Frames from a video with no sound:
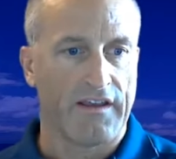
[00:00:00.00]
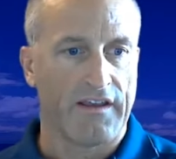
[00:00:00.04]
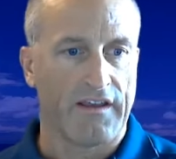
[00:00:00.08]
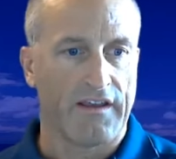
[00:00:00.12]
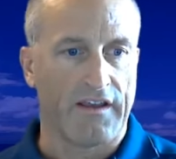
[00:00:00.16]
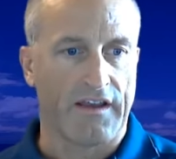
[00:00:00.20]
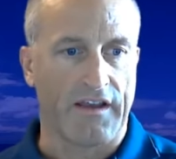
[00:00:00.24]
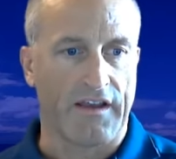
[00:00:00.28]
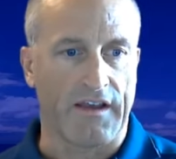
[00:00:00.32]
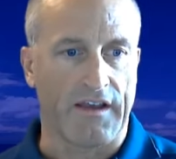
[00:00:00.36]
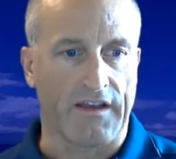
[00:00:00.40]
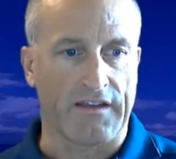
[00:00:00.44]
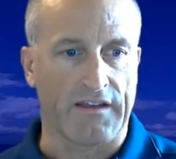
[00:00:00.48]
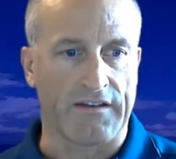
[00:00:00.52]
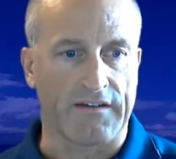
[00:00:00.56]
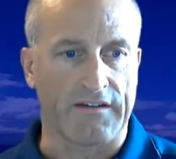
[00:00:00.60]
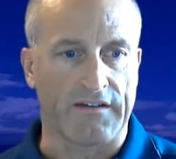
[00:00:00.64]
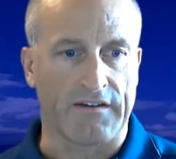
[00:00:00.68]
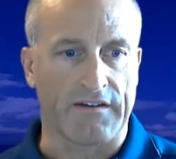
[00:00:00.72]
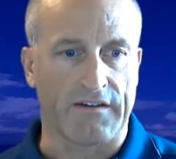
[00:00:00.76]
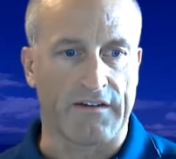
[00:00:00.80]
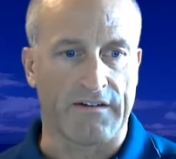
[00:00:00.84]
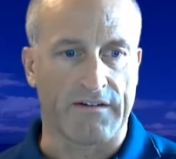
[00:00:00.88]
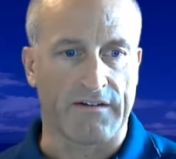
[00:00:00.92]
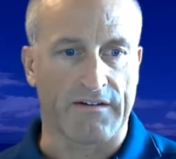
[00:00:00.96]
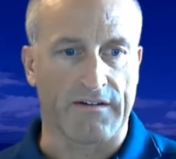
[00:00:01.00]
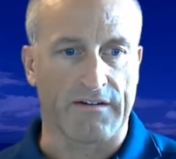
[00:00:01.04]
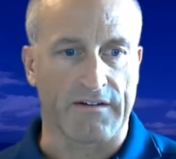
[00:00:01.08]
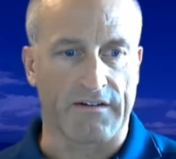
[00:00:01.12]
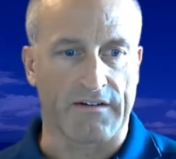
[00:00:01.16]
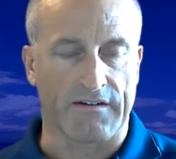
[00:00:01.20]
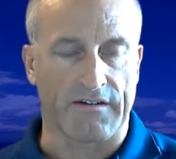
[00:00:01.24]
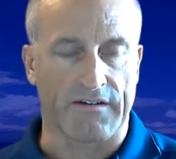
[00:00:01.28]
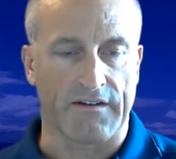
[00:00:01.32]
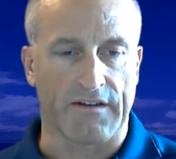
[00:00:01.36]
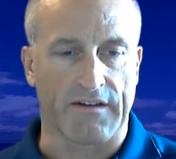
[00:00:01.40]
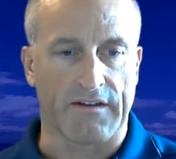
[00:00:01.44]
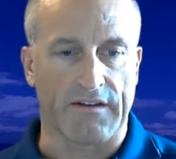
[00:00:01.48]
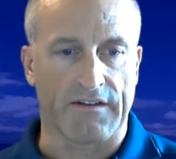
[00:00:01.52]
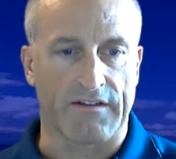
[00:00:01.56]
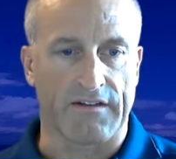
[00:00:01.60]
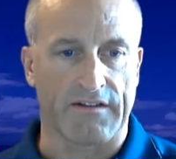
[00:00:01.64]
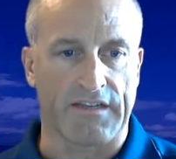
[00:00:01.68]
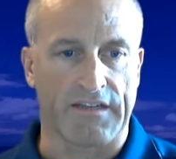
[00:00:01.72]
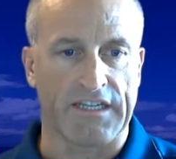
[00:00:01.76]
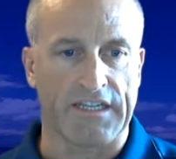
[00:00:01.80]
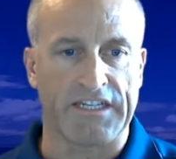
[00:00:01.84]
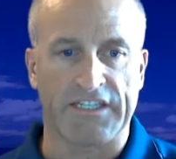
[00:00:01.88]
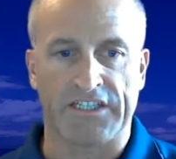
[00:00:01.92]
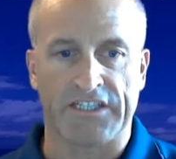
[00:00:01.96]
and
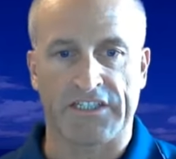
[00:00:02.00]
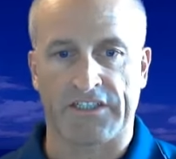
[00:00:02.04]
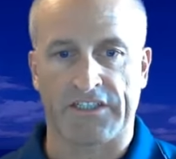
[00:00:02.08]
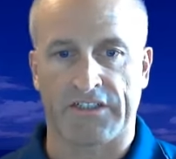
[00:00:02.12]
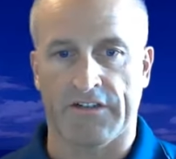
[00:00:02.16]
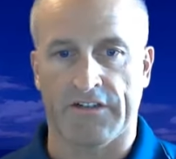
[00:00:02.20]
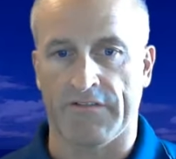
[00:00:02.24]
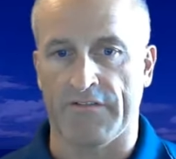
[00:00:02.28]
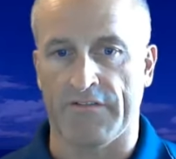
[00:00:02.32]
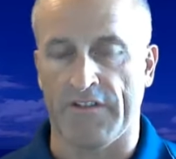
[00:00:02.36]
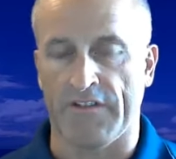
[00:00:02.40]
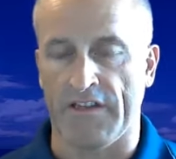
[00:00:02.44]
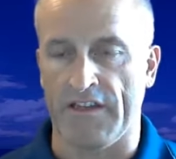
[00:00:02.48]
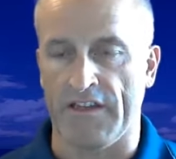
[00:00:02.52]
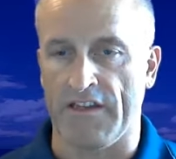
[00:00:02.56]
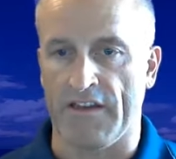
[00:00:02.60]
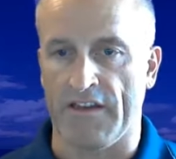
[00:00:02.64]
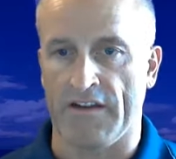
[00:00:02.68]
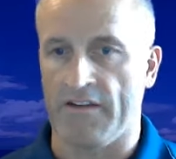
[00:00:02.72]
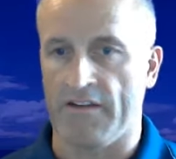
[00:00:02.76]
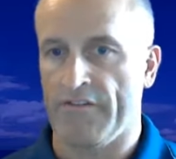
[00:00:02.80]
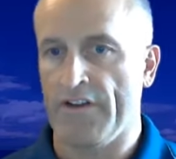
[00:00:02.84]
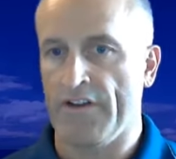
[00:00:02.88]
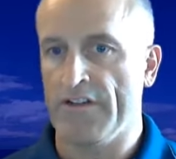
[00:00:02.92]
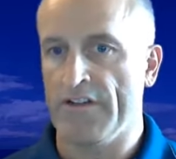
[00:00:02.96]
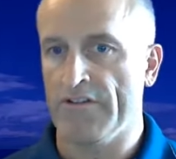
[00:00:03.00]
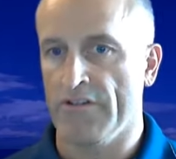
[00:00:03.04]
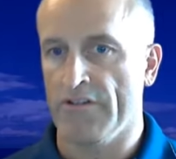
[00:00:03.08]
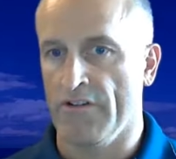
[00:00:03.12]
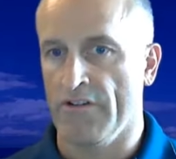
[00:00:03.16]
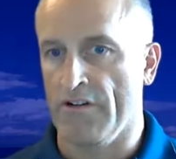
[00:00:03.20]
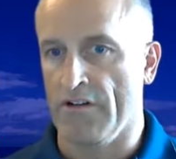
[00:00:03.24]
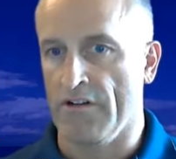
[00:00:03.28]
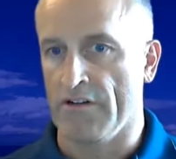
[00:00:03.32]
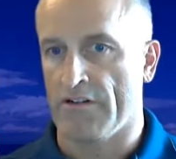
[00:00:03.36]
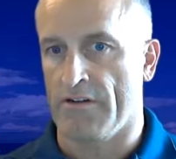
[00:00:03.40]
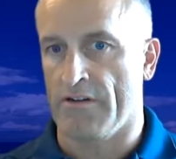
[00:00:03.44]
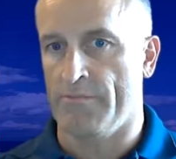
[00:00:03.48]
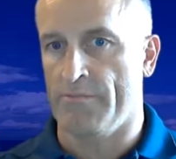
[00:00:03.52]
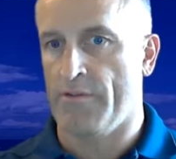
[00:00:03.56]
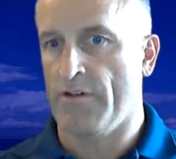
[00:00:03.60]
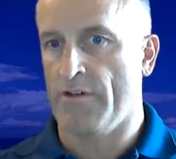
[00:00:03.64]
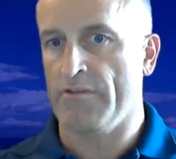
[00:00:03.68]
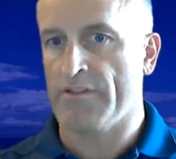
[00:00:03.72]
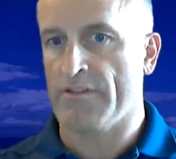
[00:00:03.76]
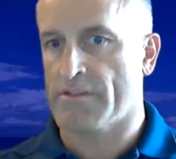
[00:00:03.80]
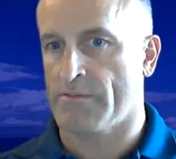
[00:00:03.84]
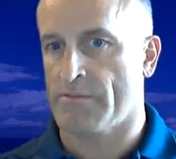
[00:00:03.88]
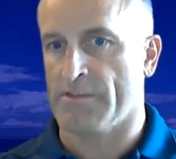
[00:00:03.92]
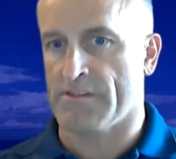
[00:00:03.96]
each of the individual
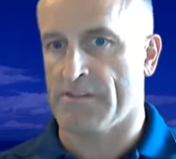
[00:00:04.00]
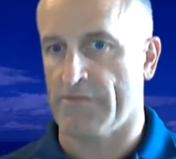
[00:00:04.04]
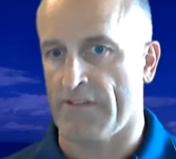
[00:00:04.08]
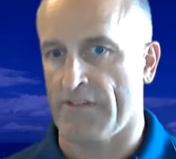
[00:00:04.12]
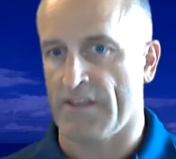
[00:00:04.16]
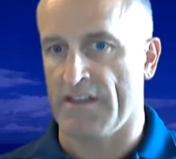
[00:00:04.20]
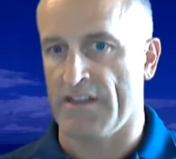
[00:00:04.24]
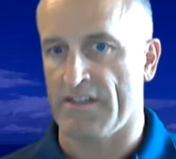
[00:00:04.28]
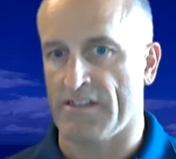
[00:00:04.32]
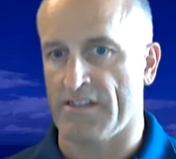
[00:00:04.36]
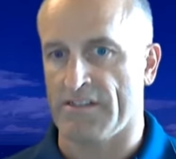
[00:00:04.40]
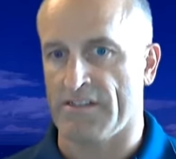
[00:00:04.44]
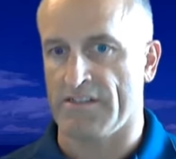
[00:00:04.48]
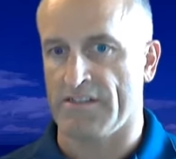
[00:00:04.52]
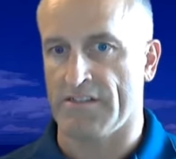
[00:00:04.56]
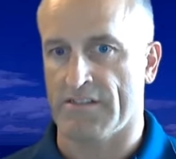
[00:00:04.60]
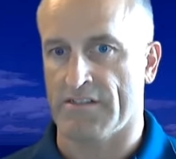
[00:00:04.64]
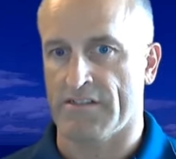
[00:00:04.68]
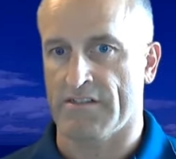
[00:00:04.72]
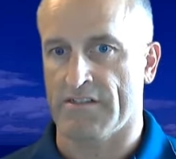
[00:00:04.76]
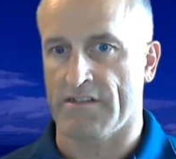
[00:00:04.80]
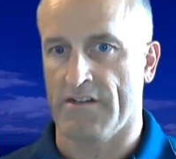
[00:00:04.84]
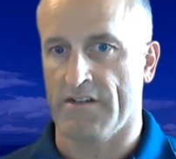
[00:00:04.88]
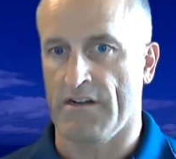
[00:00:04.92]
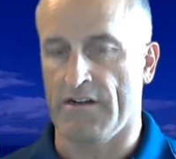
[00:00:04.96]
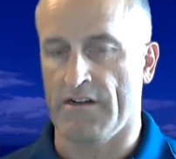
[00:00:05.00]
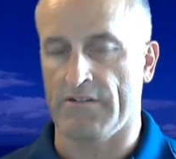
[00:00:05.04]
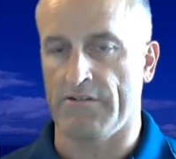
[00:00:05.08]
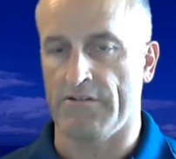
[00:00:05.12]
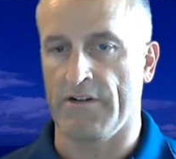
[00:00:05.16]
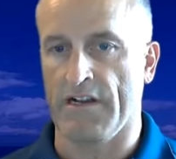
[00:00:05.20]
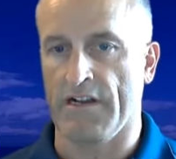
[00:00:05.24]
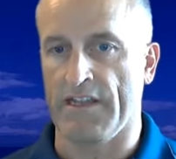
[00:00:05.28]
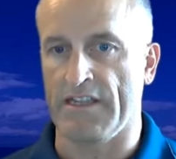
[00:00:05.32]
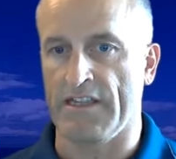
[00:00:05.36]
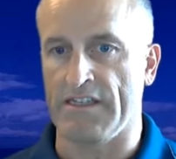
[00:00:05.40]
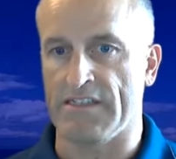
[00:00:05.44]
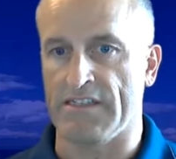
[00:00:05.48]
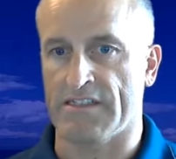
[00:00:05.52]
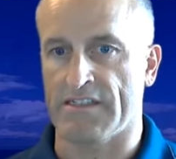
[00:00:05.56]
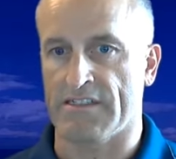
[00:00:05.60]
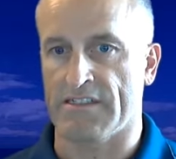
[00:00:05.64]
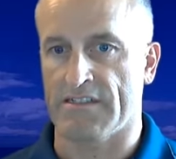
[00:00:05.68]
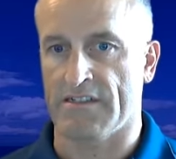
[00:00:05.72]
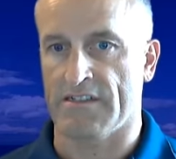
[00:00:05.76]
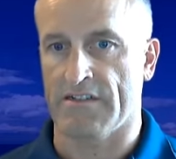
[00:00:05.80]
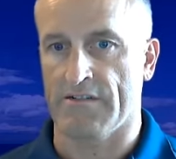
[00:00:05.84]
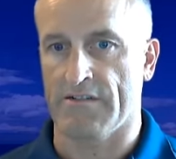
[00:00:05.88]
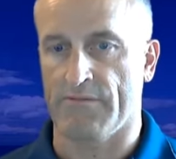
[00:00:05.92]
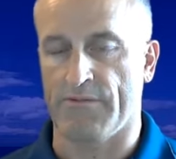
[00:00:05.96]
component specifications are
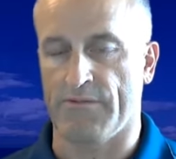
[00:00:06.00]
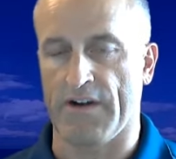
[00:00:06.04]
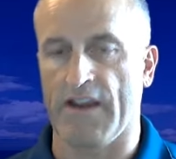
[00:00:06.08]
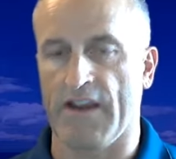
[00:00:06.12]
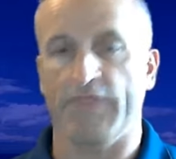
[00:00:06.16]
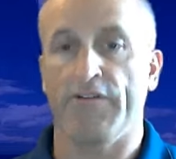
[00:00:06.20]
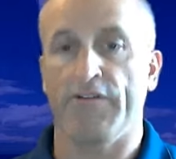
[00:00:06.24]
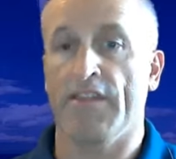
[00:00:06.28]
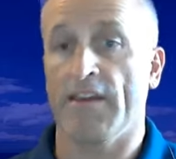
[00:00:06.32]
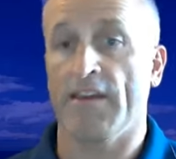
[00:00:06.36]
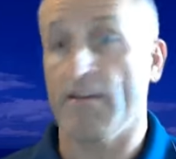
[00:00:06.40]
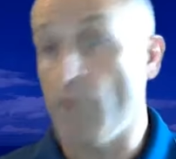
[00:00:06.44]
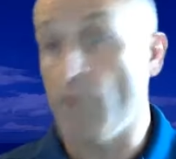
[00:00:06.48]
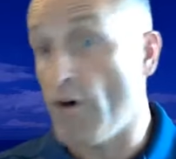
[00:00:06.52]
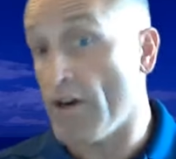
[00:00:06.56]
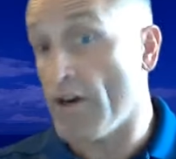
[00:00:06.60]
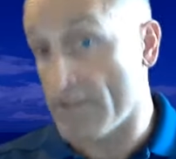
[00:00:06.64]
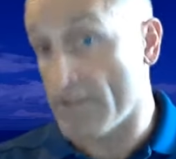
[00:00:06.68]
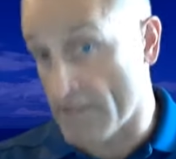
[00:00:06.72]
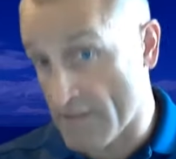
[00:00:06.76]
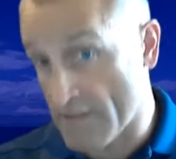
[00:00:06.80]
released whenever they want.